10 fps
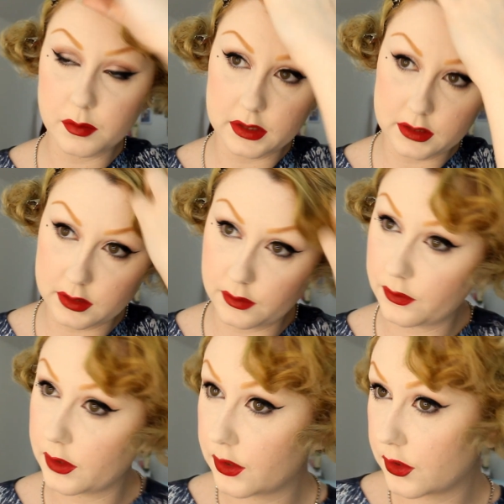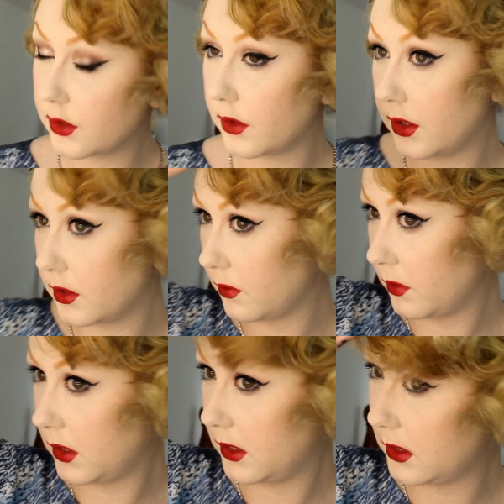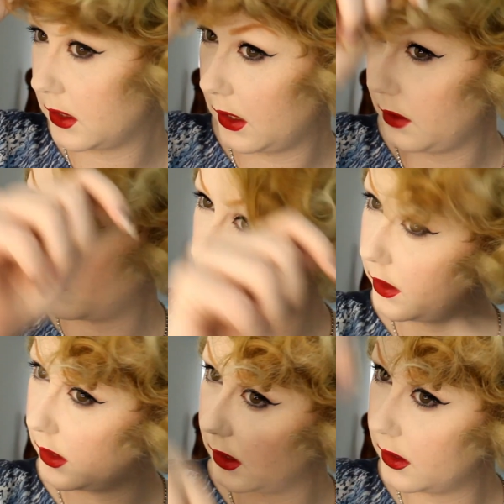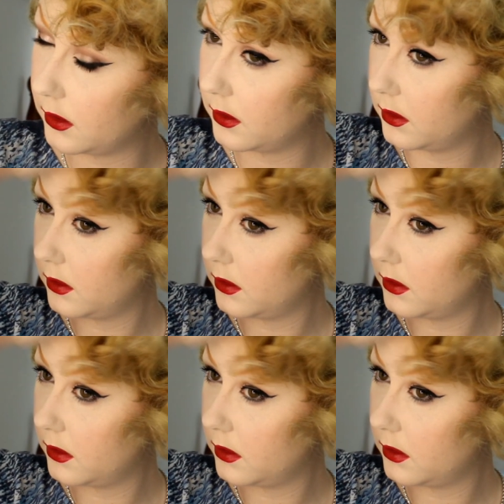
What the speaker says: bits in the fringe, so I just want to see what they're